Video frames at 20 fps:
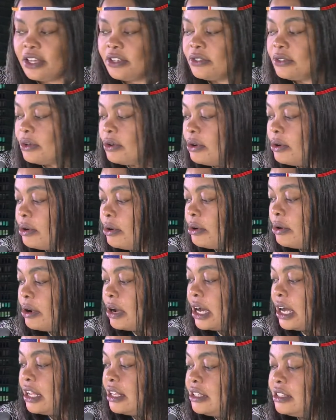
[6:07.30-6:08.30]
So
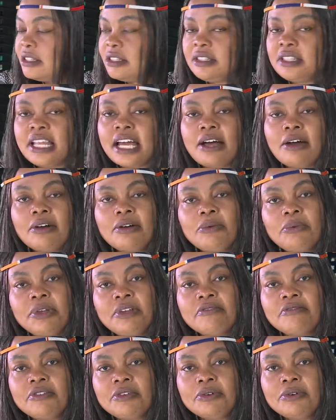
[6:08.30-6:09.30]
now
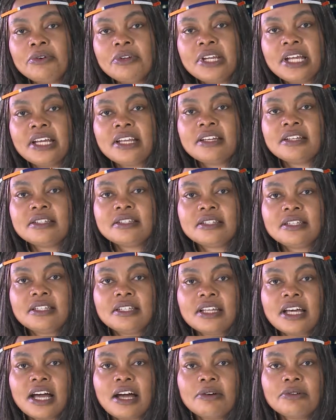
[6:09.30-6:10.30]
we've known and seen
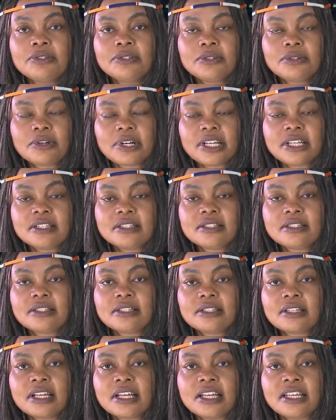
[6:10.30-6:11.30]
how stress
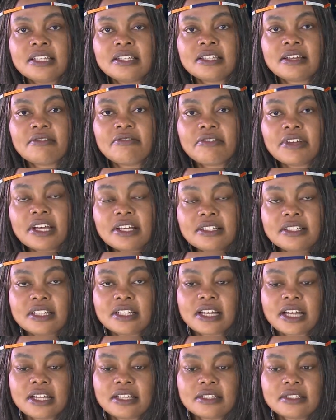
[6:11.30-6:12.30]
is affecting
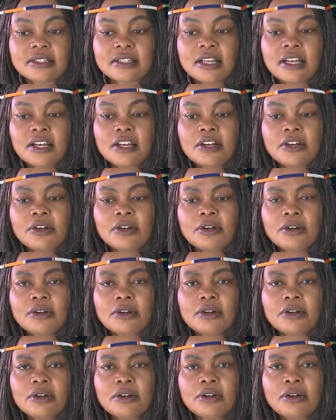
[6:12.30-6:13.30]
us.
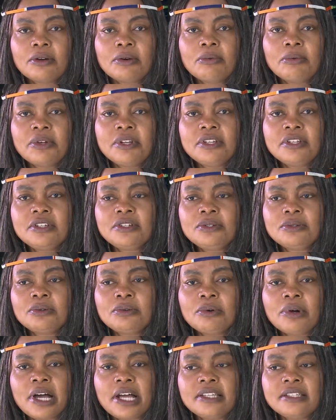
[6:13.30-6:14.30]
We need
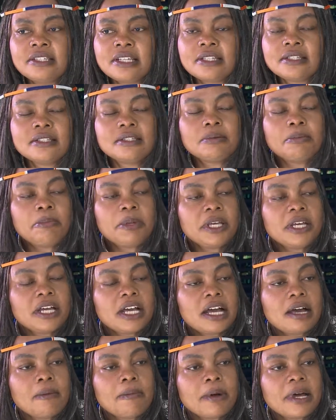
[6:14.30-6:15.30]
to just pick
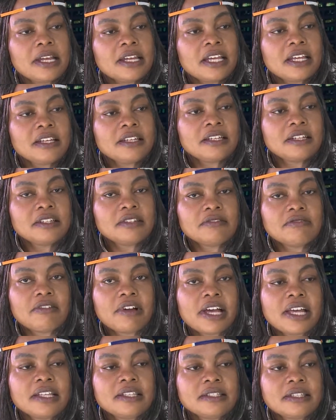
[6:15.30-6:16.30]
up and
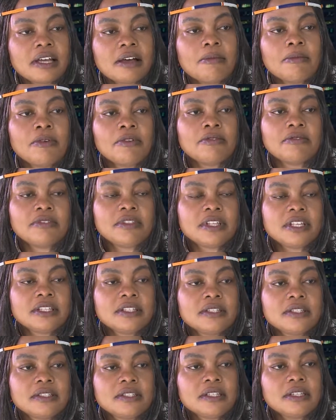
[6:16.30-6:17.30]
identify some of
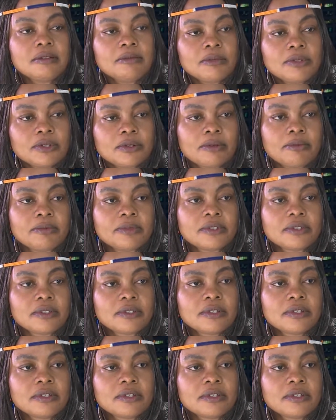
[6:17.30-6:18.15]
the symptoms.